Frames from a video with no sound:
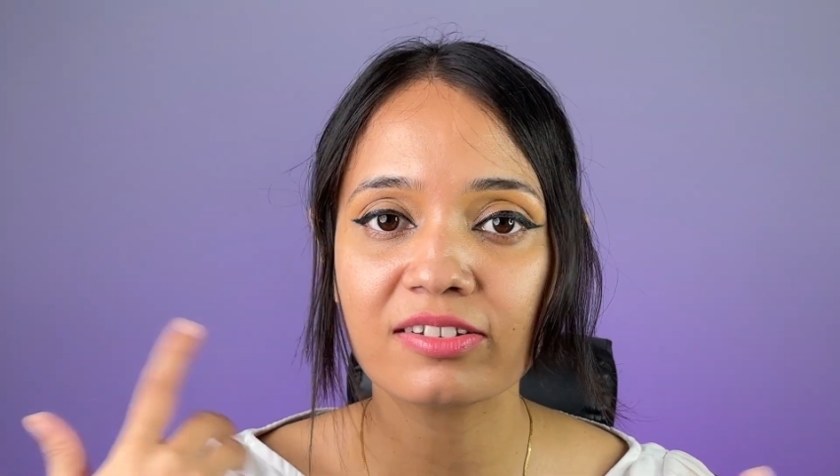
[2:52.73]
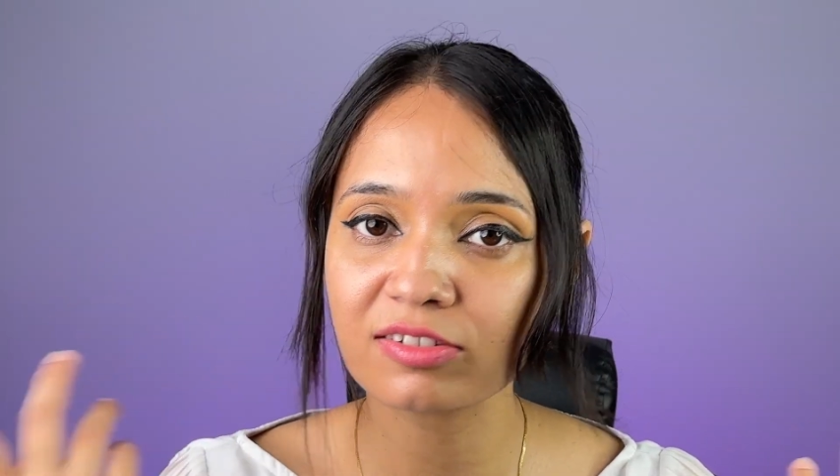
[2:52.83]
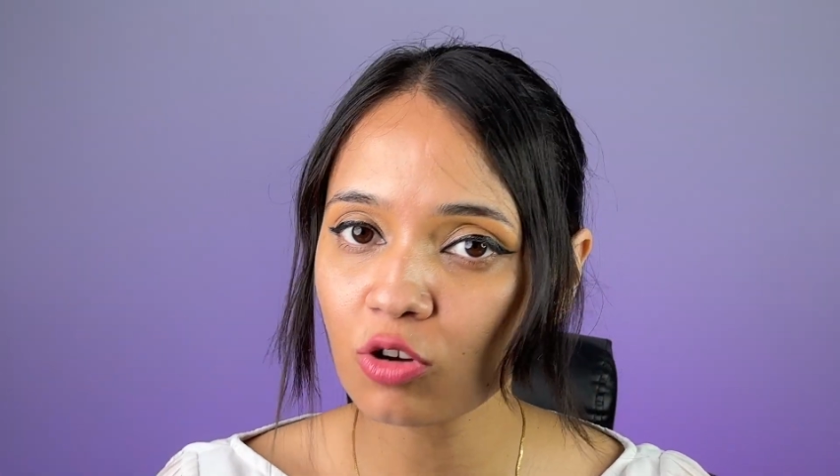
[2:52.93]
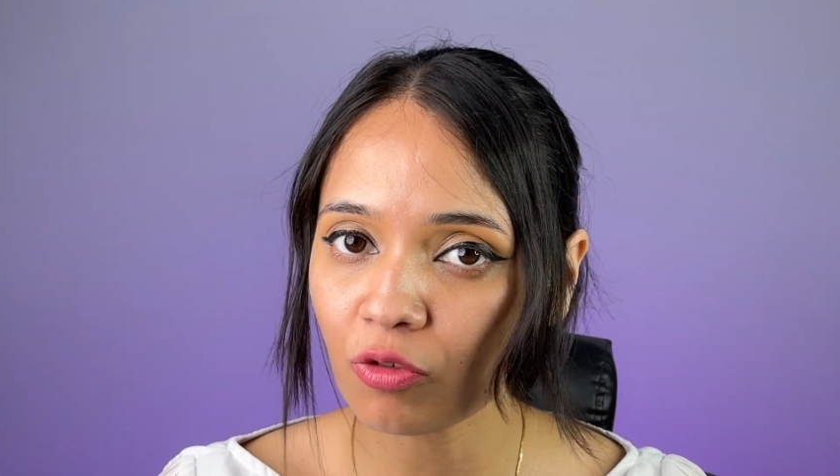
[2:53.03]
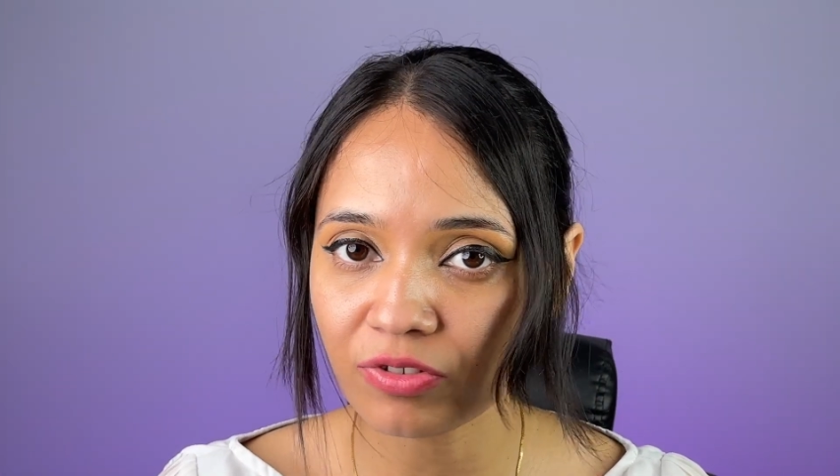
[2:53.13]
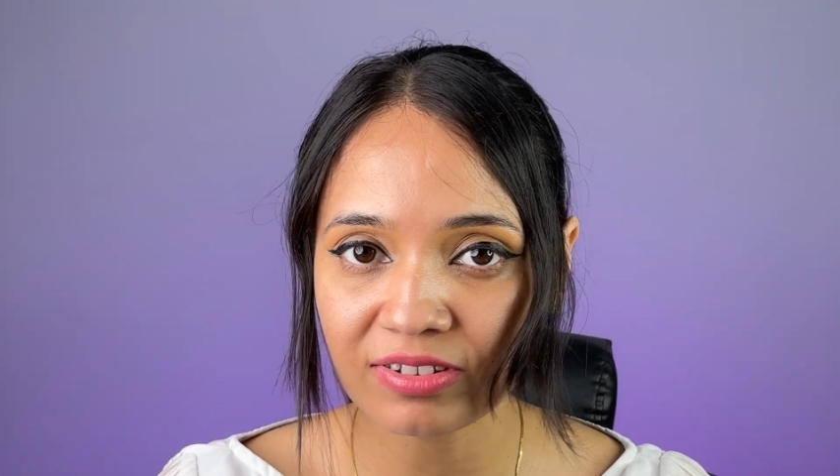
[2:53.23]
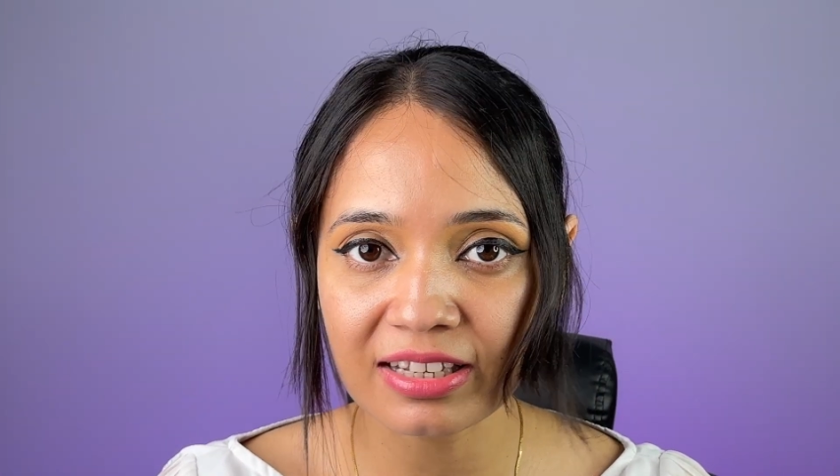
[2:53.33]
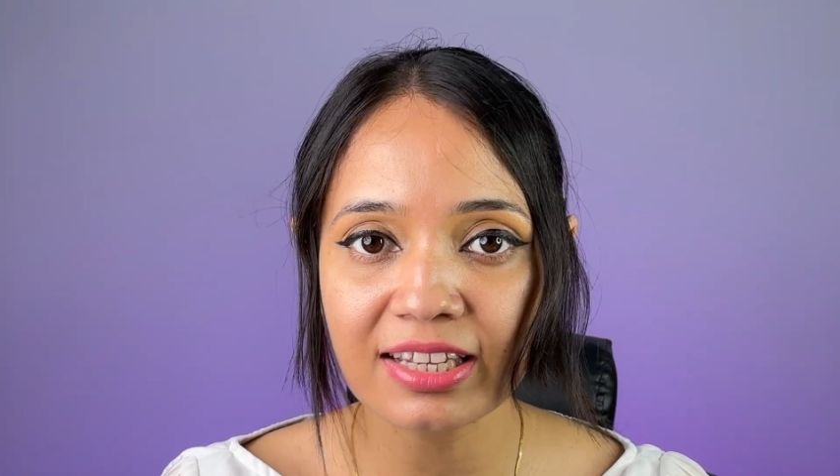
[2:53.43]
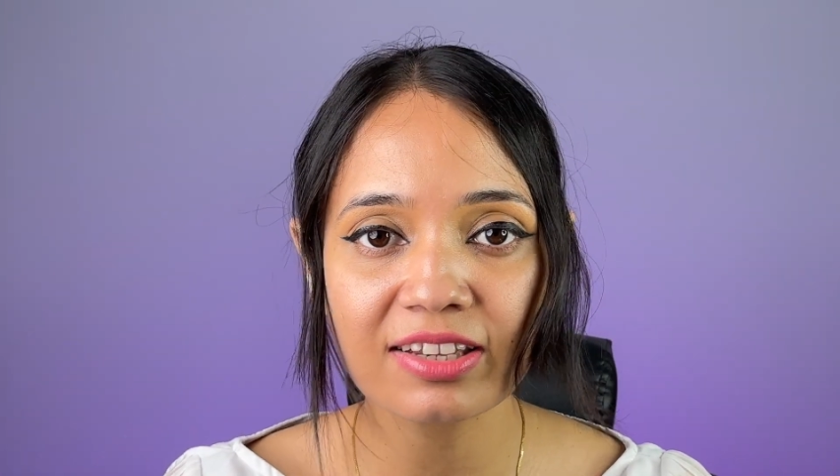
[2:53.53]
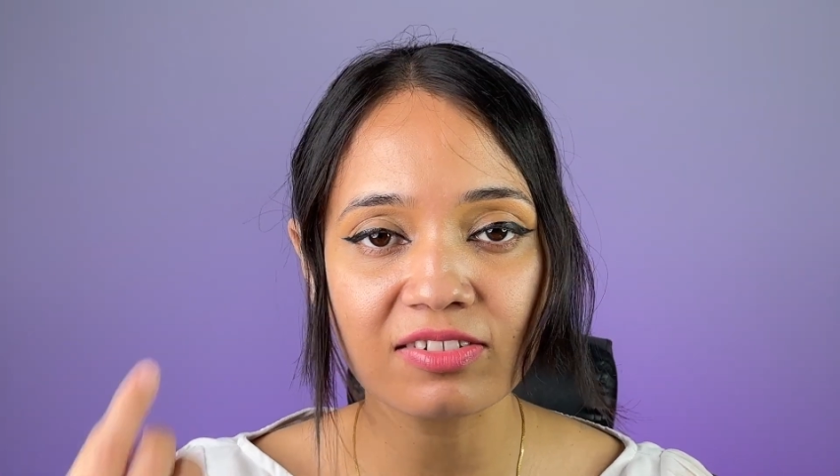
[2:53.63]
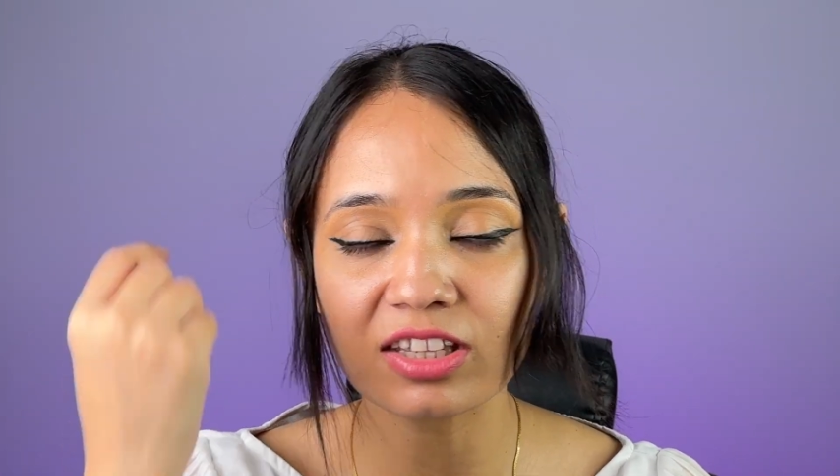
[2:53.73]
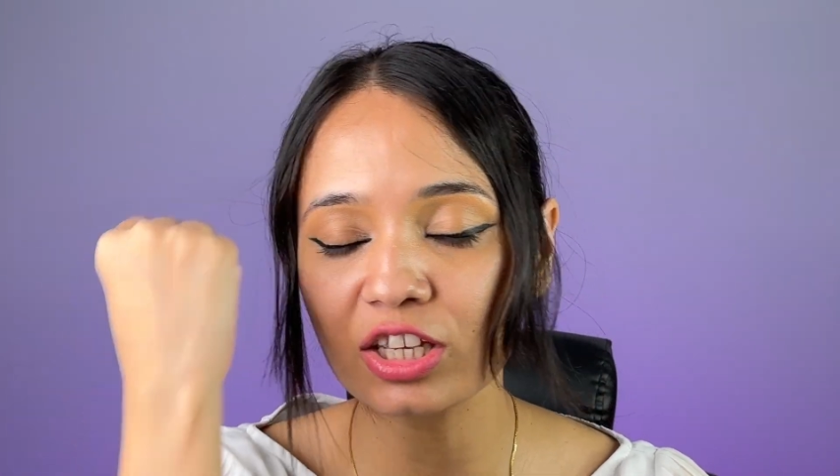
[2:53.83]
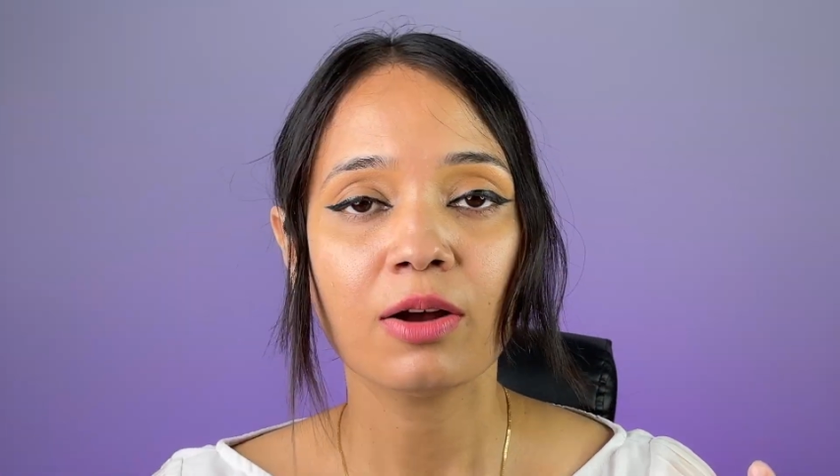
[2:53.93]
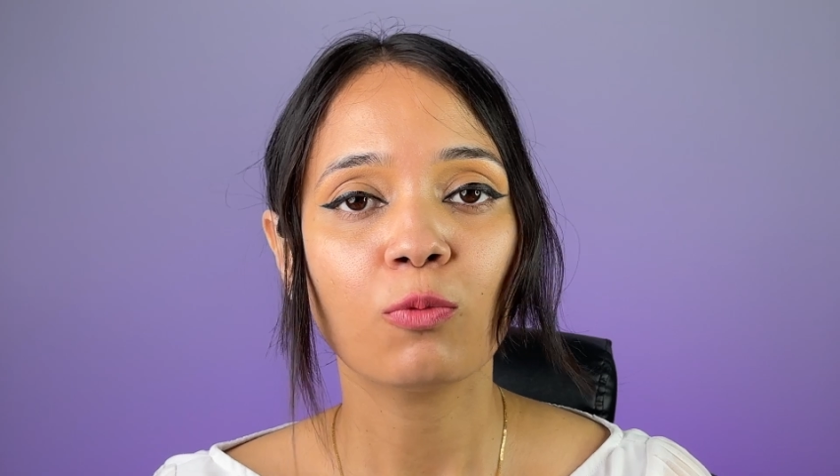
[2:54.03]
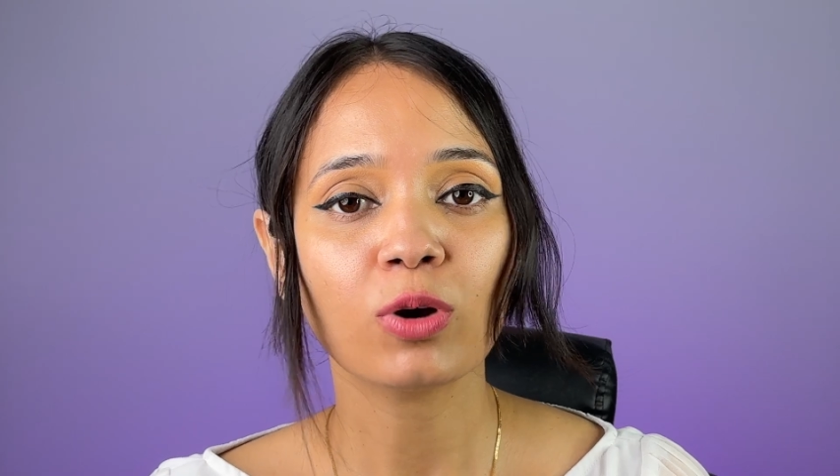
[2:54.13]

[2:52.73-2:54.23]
is obviously easy.